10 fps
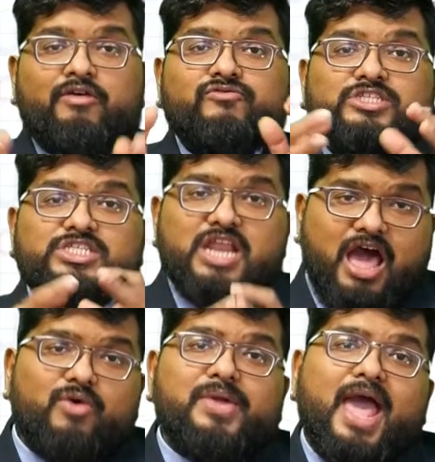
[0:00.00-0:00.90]
which
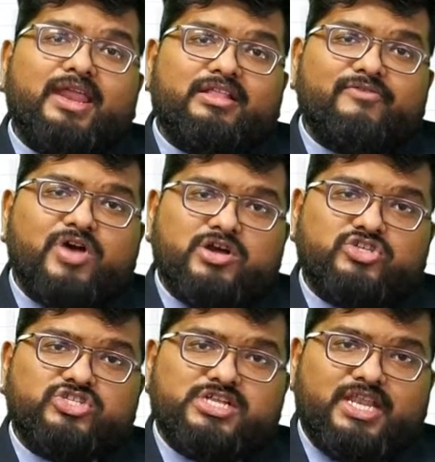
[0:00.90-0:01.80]
now carry the
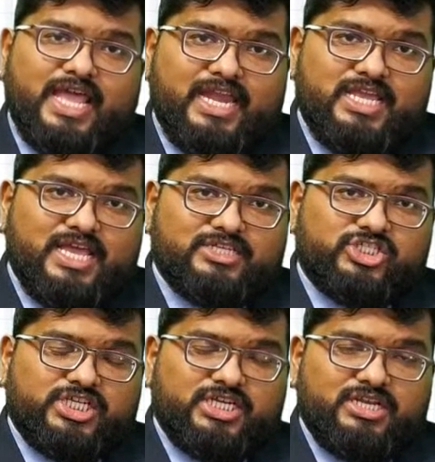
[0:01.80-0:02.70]
functional ADA
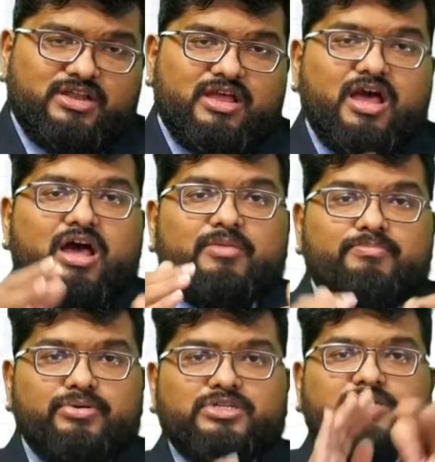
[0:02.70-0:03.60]
gene, are
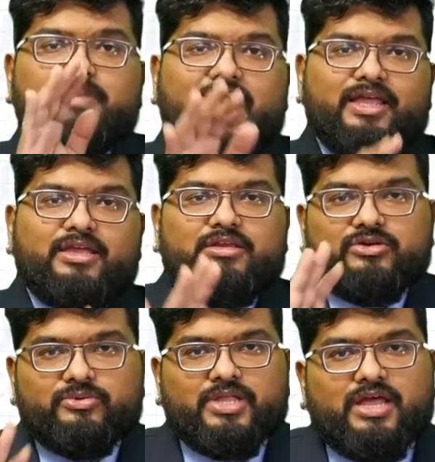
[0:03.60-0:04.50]
put back
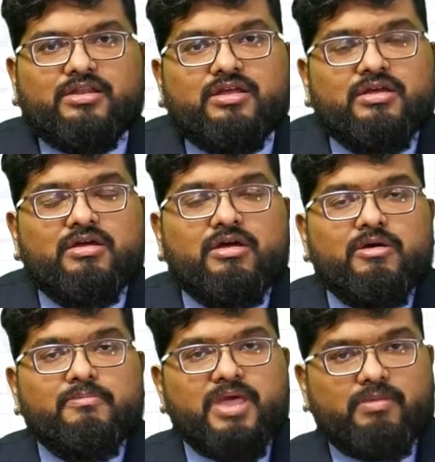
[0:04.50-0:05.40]
into that
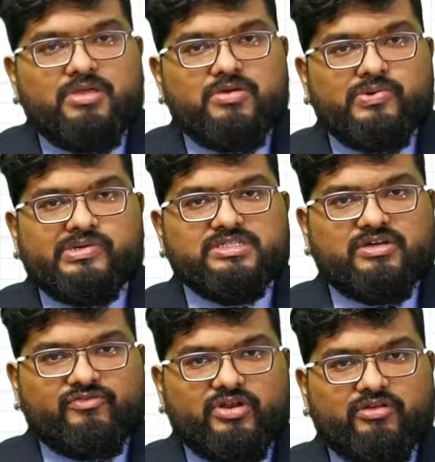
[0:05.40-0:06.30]
baby who is
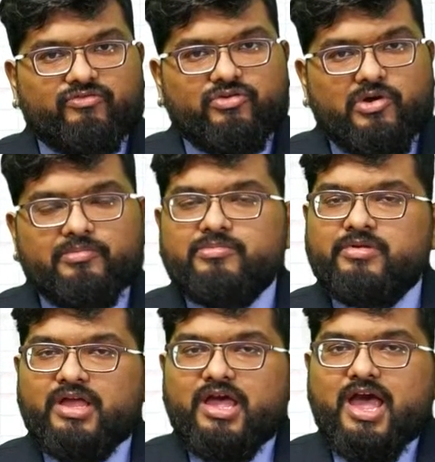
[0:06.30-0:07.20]
suffering from
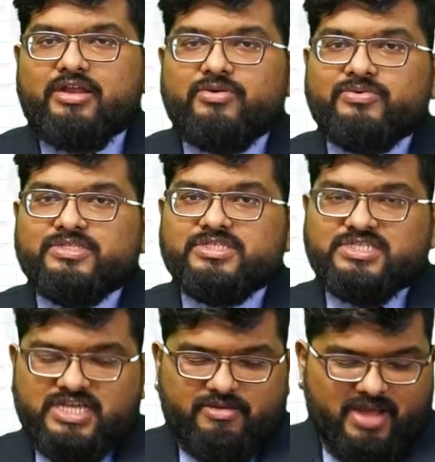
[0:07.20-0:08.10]
adenosine
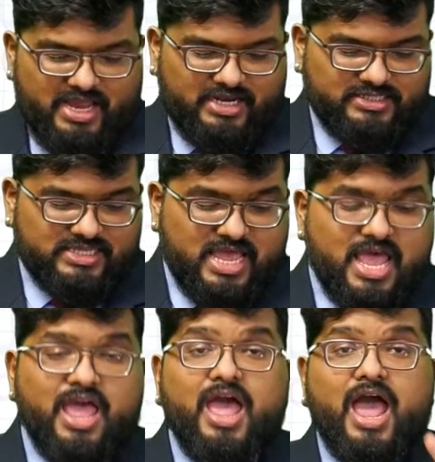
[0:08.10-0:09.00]
deaminase.
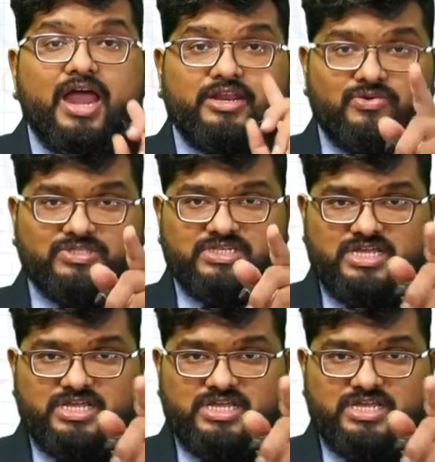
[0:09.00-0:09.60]
Adenosine